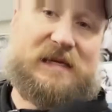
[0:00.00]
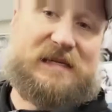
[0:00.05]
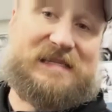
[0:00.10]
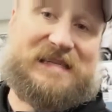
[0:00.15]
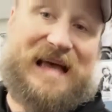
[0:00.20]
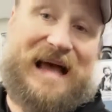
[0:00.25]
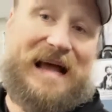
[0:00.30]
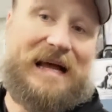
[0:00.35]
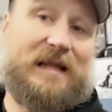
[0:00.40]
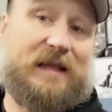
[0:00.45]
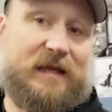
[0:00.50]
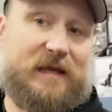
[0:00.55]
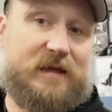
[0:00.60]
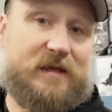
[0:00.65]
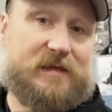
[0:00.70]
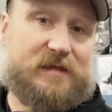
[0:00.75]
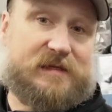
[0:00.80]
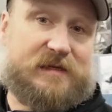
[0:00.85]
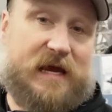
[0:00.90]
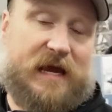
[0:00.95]
exactly the
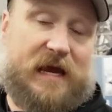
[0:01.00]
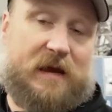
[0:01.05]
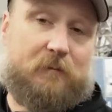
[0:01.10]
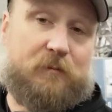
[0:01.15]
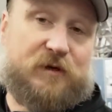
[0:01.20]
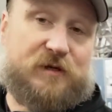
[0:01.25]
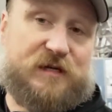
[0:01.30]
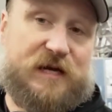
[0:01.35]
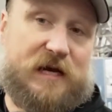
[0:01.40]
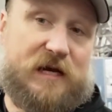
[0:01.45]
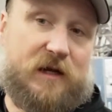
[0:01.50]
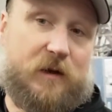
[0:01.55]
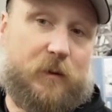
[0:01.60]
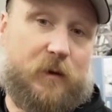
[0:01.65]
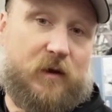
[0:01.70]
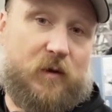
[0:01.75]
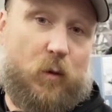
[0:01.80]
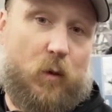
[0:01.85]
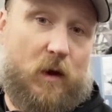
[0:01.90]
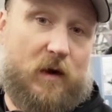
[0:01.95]
same, particularly
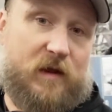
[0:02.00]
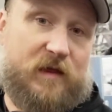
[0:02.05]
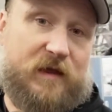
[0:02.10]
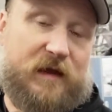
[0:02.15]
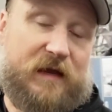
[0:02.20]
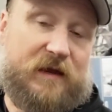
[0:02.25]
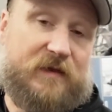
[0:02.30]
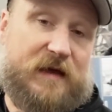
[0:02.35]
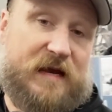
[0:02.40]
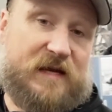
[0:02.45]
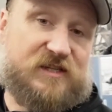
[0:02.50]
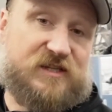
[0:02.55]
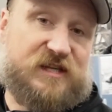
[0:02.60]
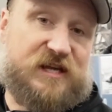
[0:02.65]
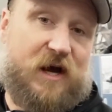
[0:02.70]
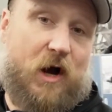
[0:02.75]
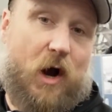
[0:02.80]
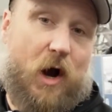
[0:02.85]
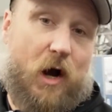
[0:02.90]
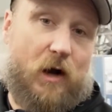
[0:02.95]
with one thing, and that is
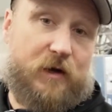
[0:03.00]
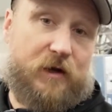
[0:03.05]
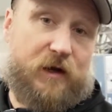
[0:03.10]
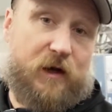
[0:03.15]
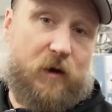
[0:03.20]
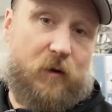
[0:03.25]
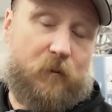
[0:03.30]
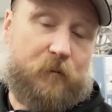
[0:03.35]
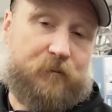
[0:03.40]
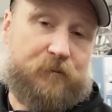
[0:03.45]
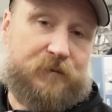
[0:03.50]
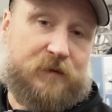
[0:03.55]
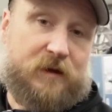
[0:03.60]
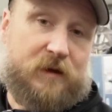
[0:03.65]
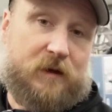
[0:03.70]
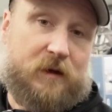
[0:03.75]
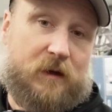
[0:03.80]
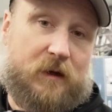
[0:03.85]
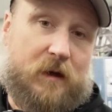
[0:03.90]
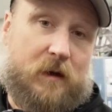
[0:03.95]
the audio.
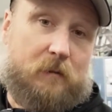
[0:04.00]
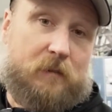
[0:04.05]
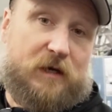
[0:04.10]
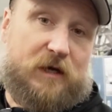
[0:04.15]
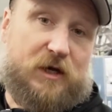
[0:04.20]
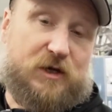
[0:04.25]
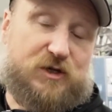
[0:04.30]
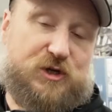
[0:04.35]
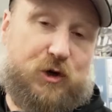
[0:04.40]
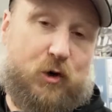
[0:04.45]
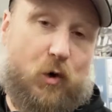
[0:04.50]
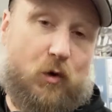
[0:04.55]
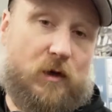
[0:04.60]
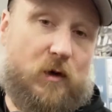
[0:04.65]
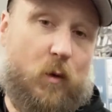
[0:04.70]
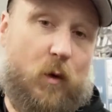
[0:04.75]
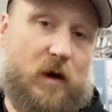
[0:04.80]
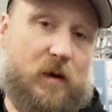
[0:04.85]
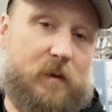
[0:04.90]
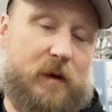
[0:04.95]
Because you only
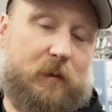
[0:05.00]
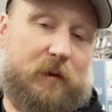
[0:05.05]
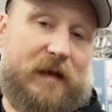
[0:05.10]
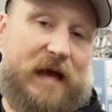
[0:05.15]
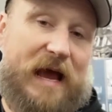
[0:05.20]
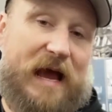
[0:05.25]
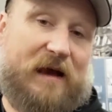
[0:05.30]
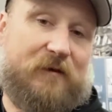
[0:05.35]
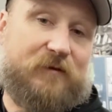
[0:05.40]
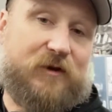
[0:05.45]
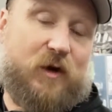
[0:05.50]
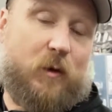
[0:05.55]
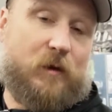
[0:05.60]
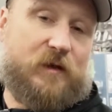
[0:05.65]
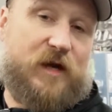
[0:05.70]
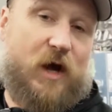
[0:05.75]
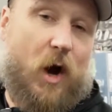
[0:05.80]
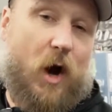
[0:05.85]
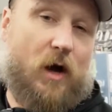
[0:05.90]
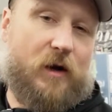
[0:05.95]
want to be able to have, you don't want
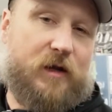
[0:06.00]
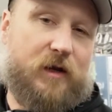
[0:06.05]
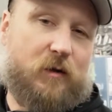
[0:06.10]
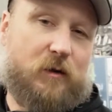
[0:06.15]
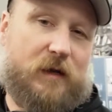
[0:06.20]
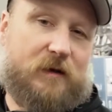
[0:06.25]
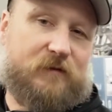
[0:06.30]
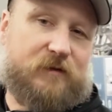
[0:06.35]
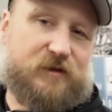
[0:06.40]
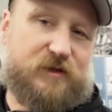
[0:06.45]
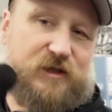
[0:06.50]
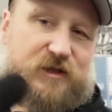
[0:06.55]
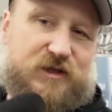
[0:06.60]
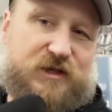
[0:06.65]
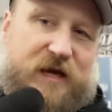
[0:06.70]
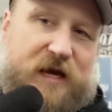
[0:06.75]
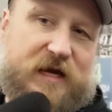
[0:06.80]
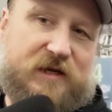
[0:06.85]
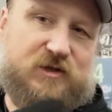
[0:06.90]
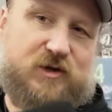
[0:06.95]
the audio levels to
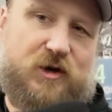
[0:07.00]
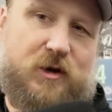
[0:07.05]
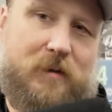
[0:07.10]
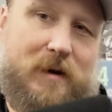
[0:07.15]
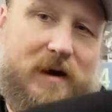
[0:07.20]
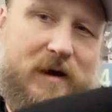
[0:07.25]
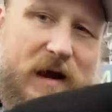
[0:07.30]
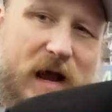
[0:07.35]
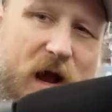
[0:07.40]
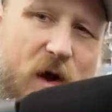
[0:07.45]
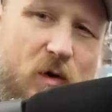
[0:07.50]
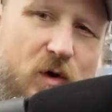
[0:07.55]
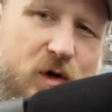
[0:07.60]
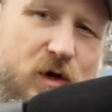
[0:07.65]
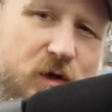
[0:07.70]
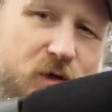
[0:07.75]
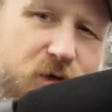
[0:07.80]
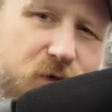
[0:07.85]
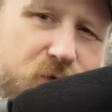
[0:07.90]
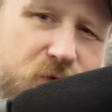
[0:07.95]
change. And no matter how
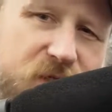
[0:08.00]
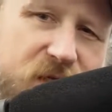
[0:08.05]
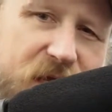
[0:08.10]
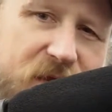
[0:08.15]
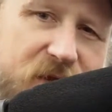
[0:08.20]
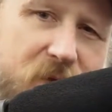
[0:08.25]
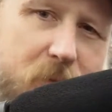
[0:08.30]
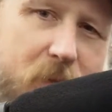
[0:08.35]
good you set the